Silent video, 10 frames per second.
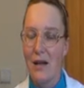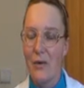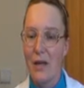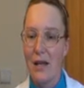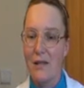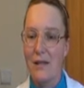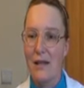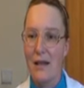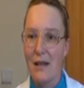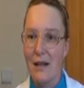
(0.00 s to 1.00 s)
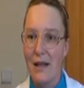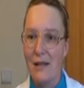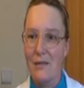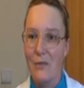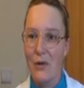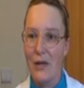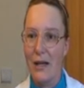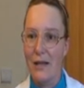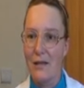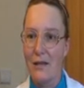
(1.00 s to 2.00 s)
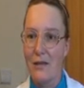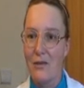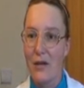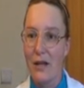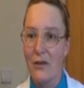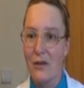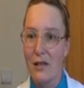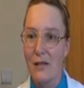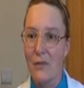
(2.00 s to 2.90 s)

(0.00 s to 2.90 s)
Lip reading: we can see that the next product to radon is